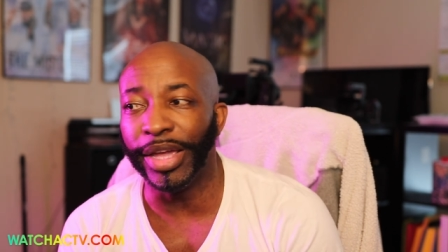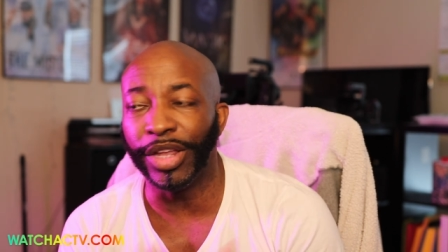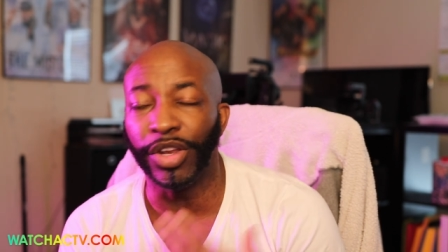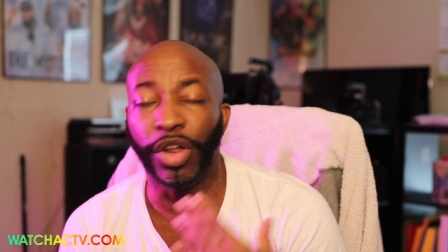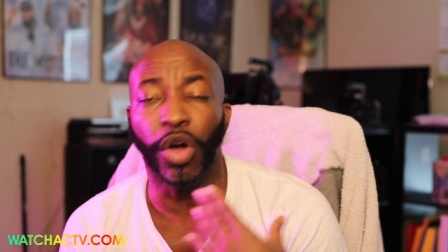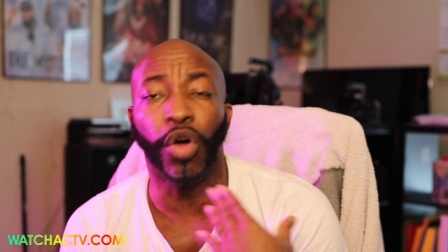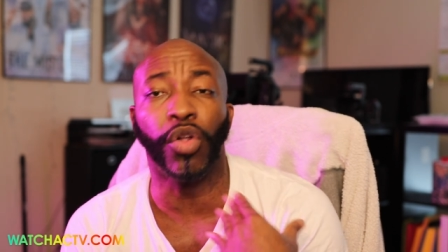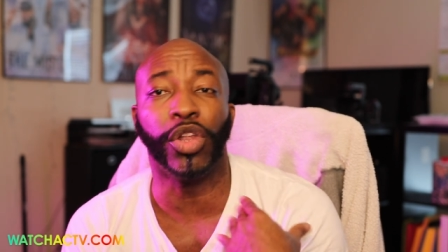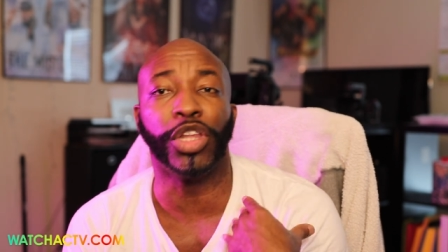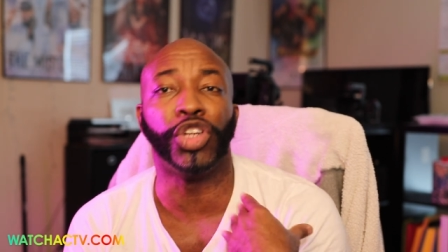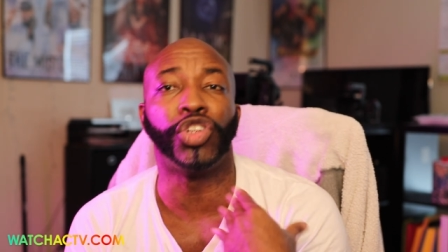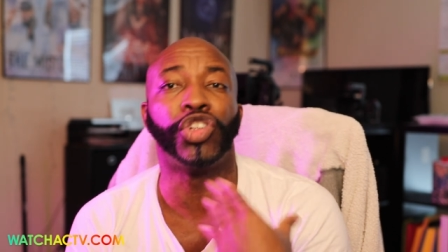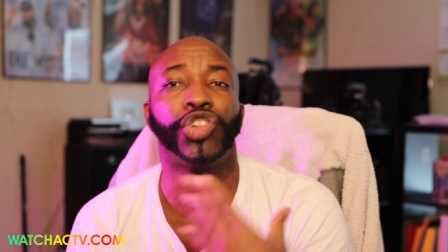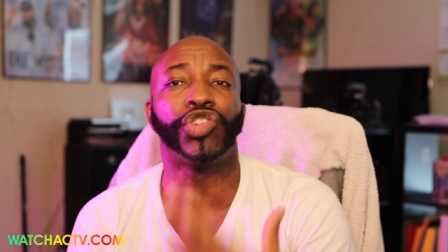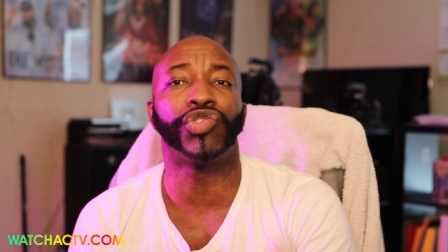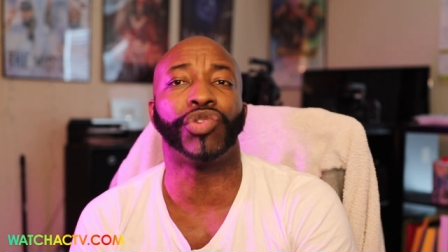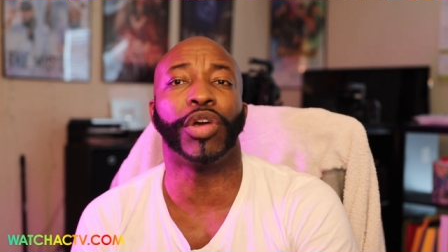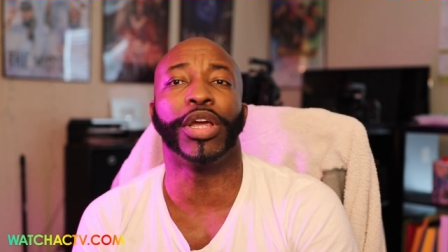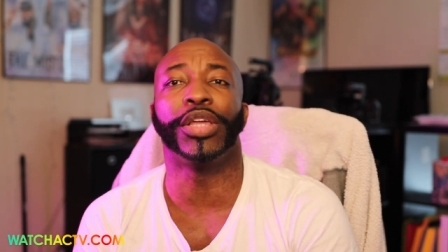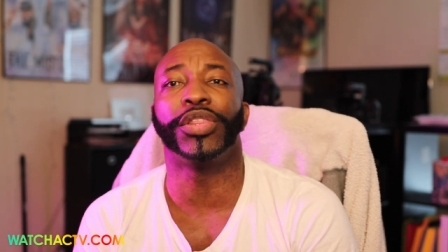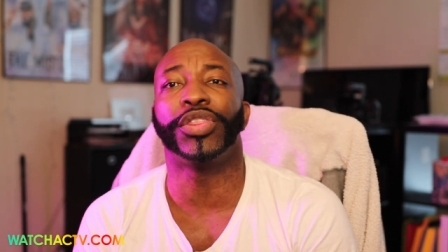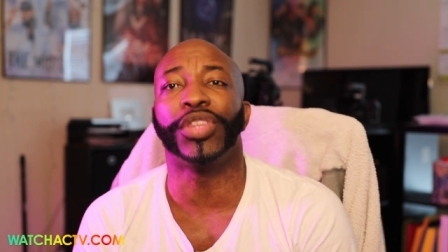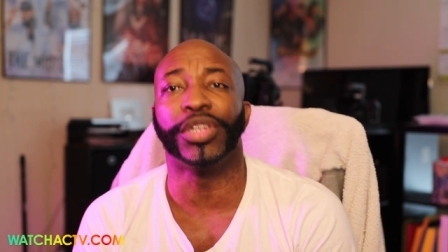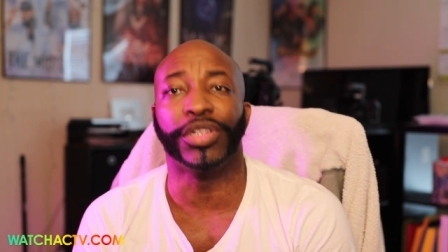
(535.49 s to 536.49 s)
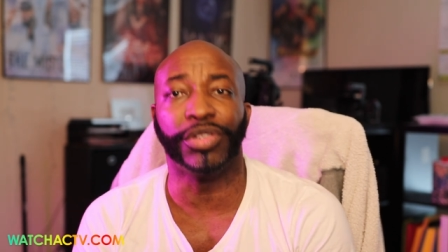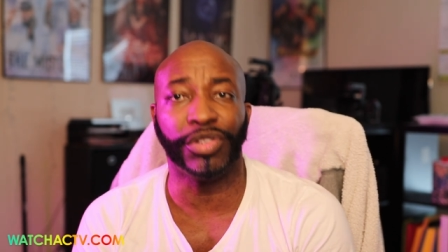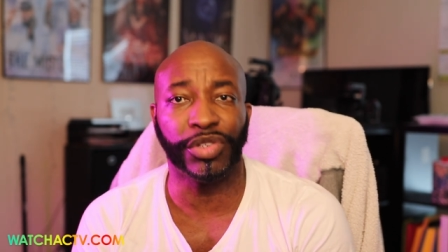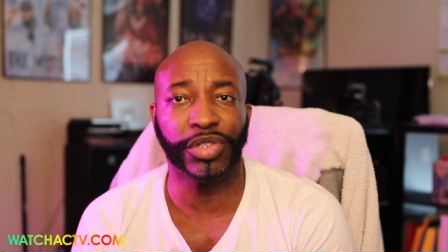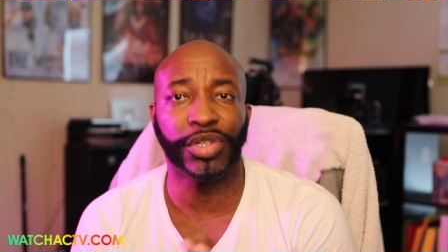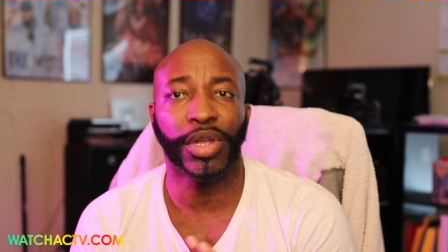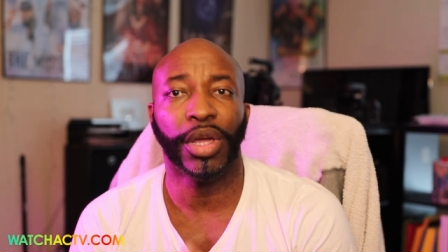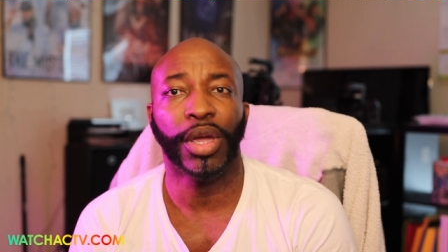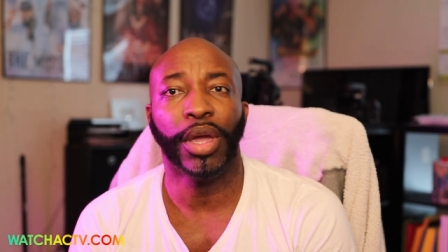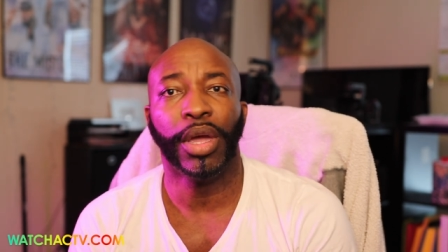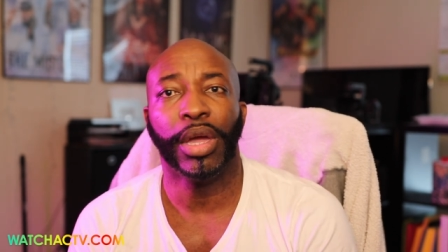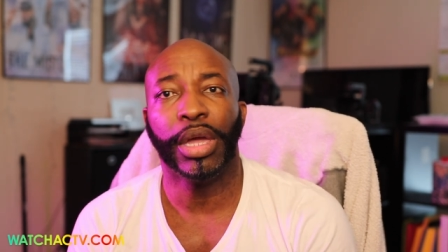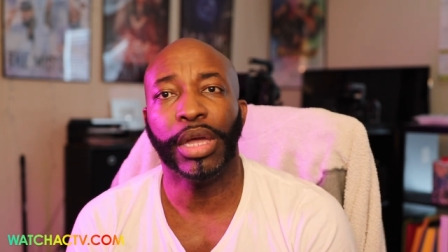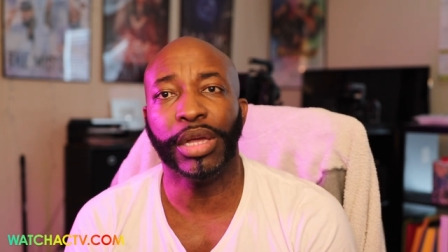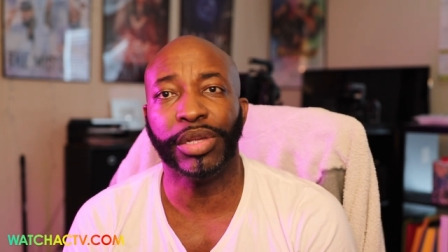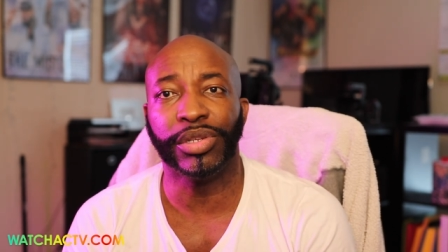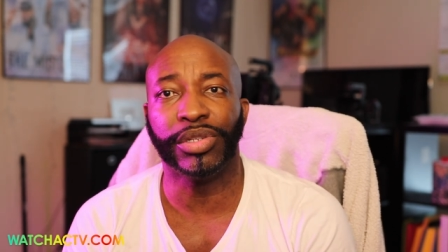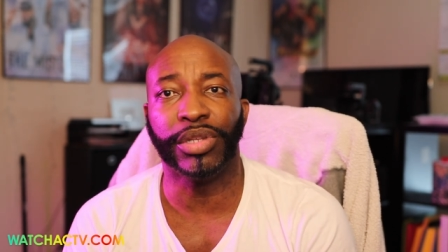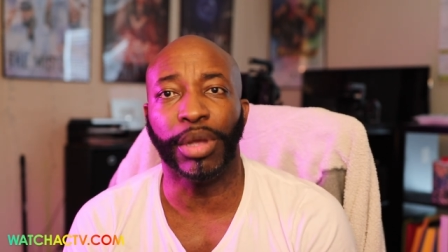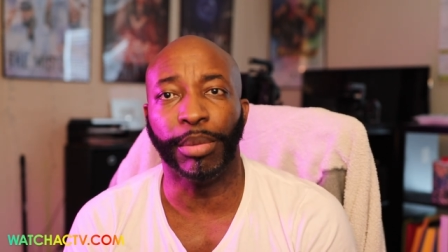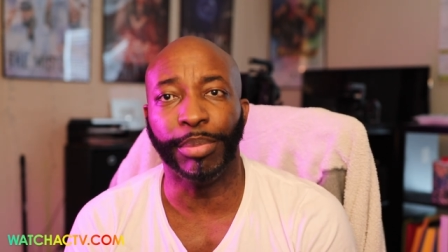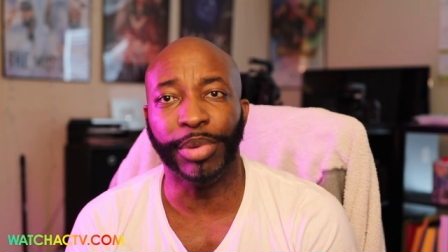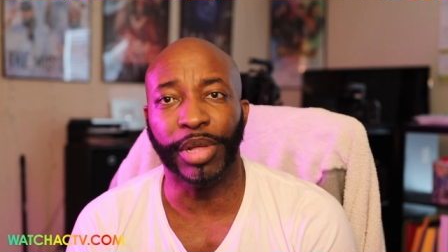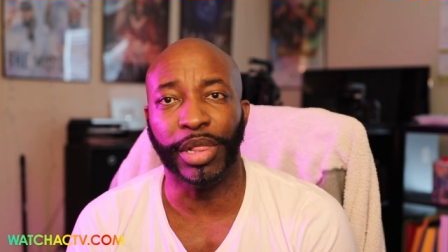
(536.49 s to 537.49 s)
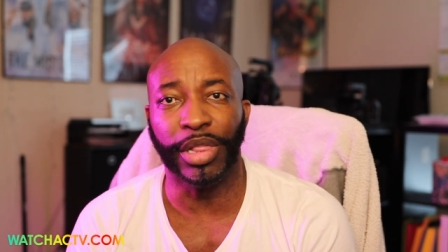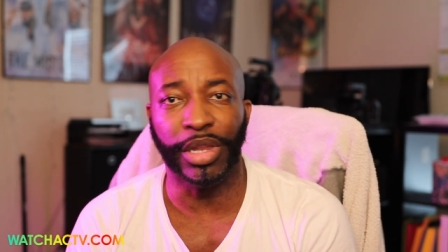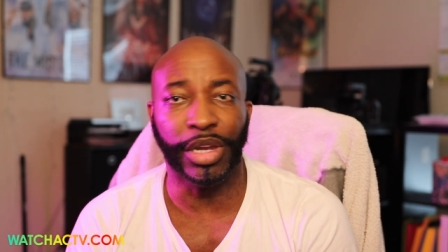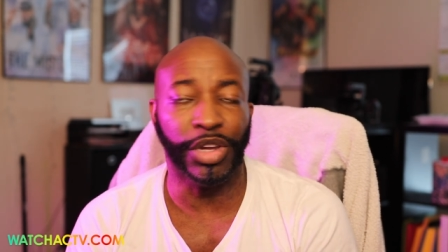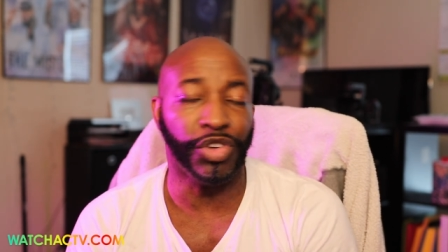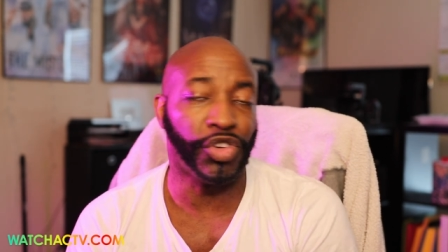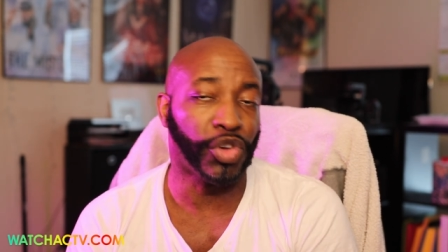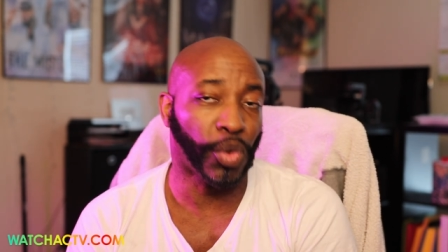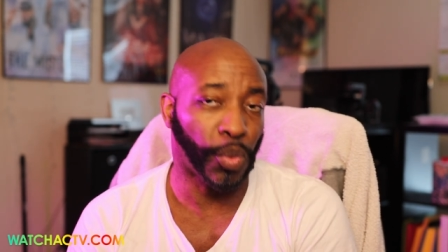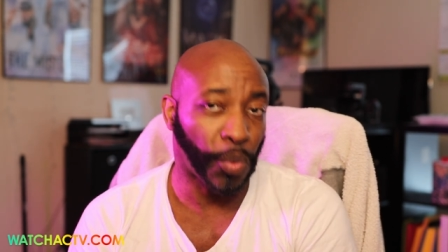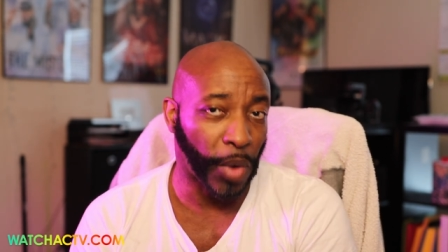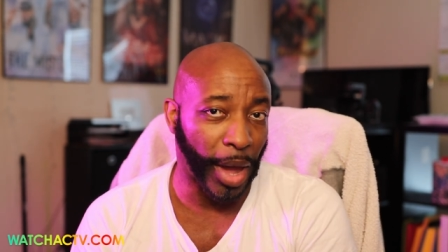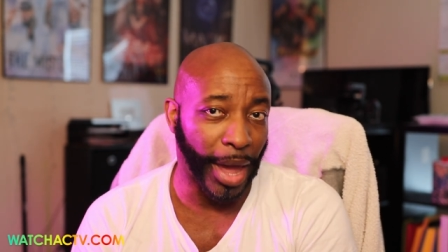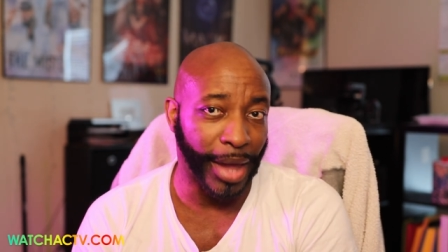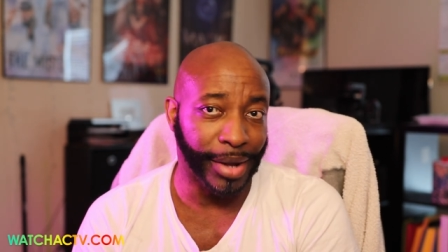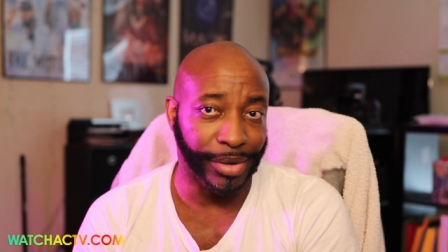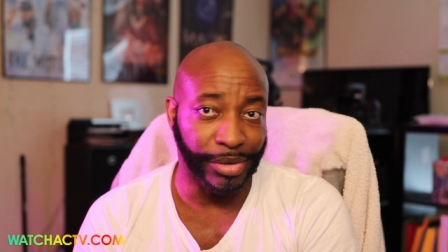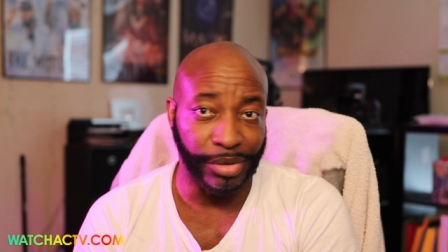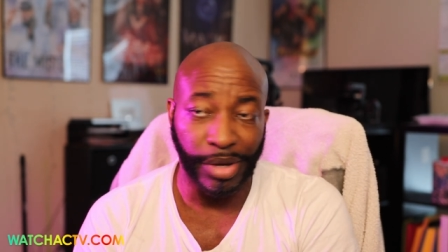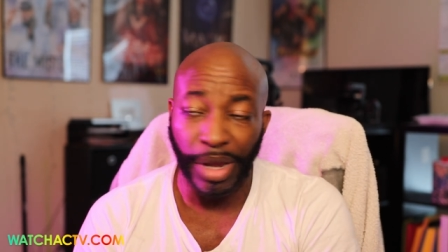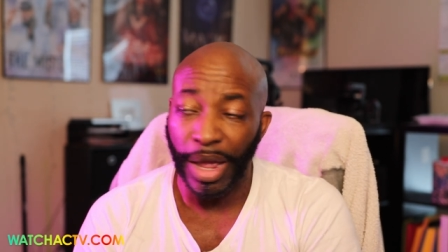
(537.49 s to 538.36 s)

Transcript: It only strengthens his ability to win.